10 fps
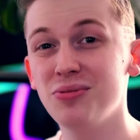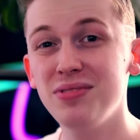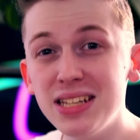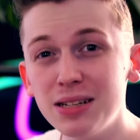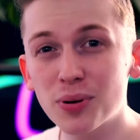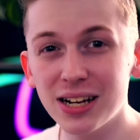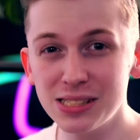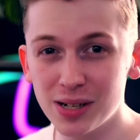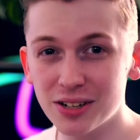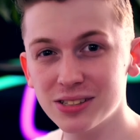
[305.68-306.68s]
you need
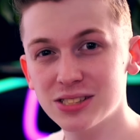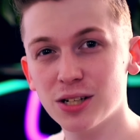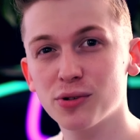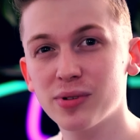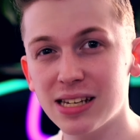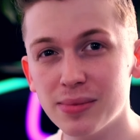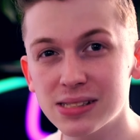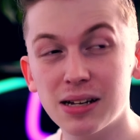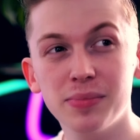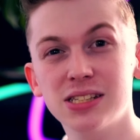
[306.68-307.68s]
price monitoring software with
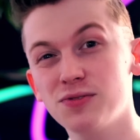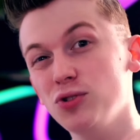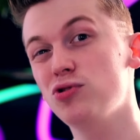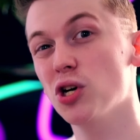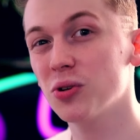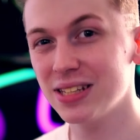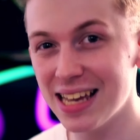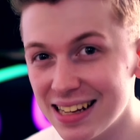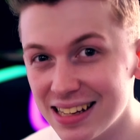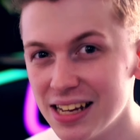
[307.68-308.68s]
Amazon, because if you don't
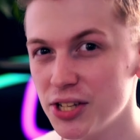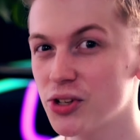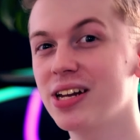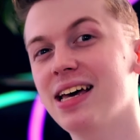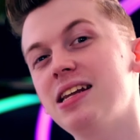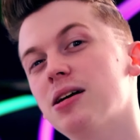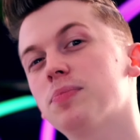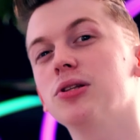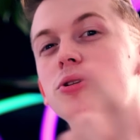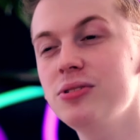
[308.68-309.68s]
get it, you're gonna end
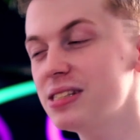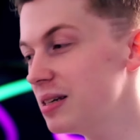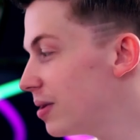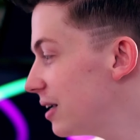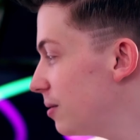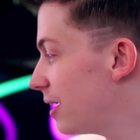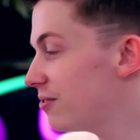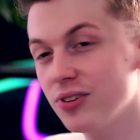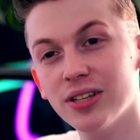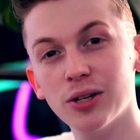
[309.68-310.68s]
up losing money
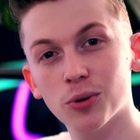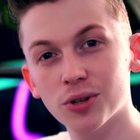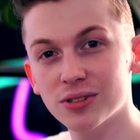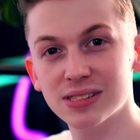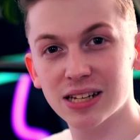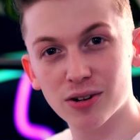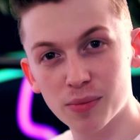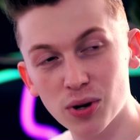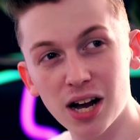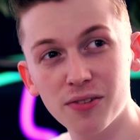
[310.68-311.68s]
by filling orders that are
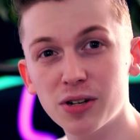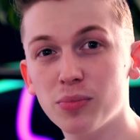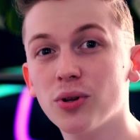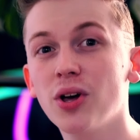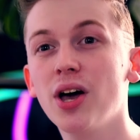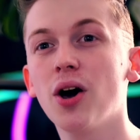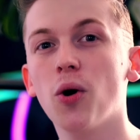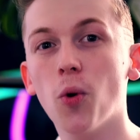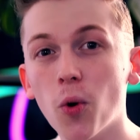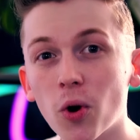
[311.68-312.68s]
unprofitable,
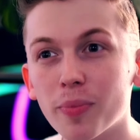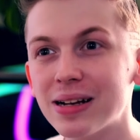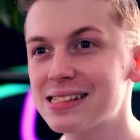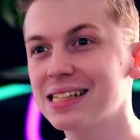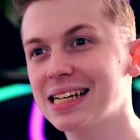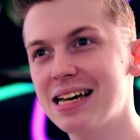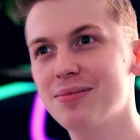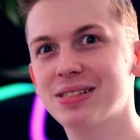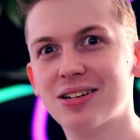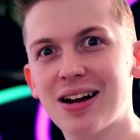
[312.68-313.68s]
or by selling
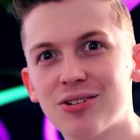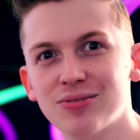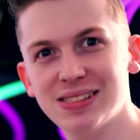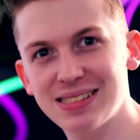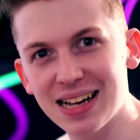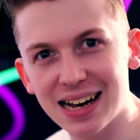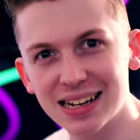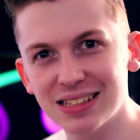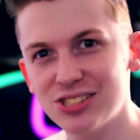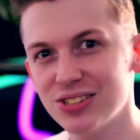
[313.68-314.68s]
items that are out of
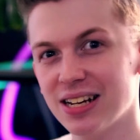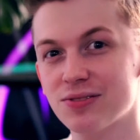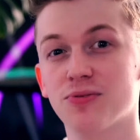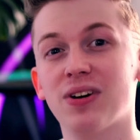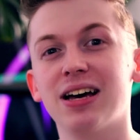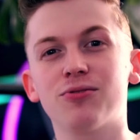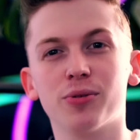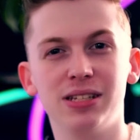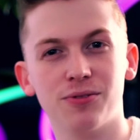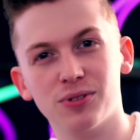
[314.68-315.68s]
stock that you then have to find
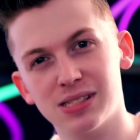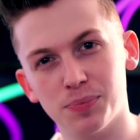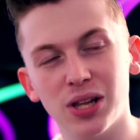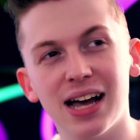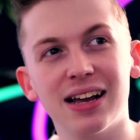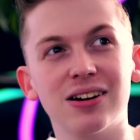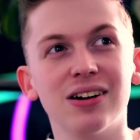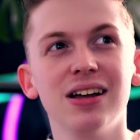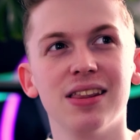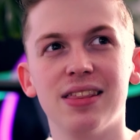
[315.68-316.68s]
from a different
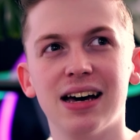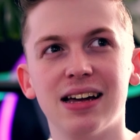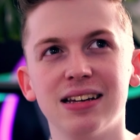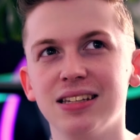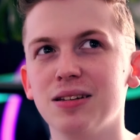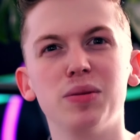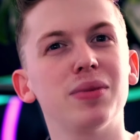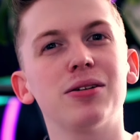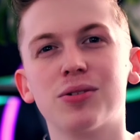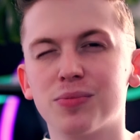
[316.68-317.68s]
supplier that it
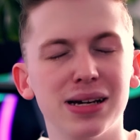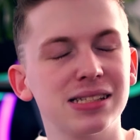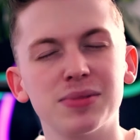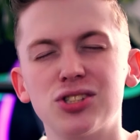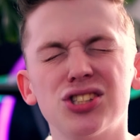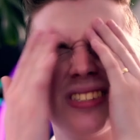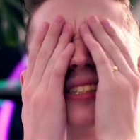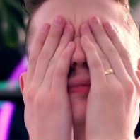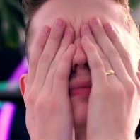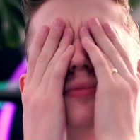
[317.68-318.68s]
might mess up.
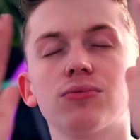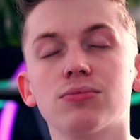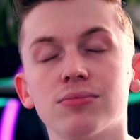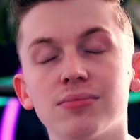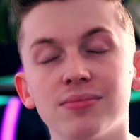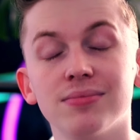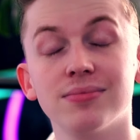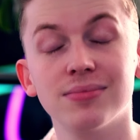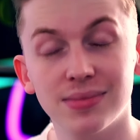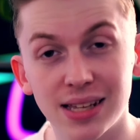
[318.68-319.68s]
Just
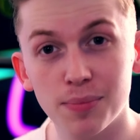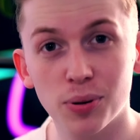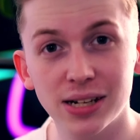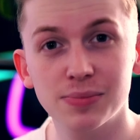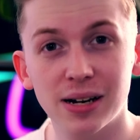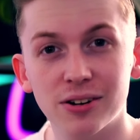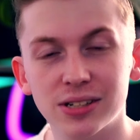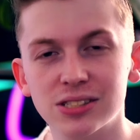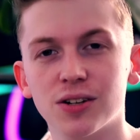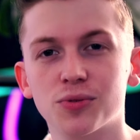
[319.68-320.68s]
get price
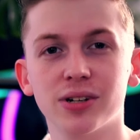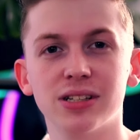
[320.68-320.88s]
monitoring software.